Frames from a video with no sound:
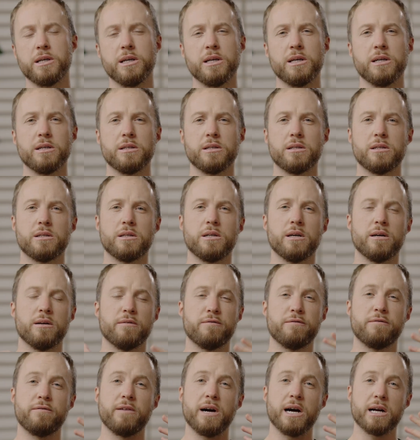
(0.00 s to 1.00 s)
is the
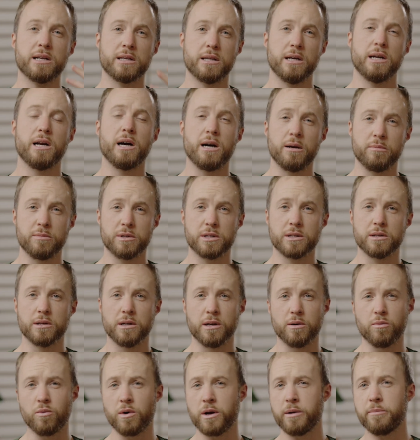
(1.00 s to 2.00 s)
fact that I'm
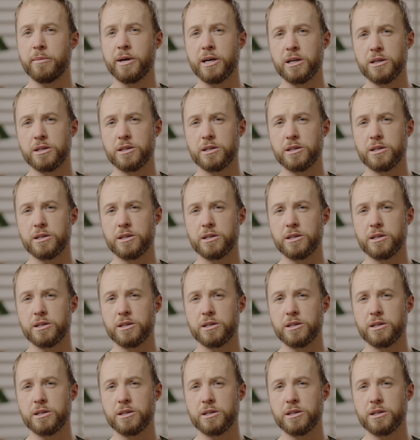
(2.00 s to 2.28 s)
still a one-man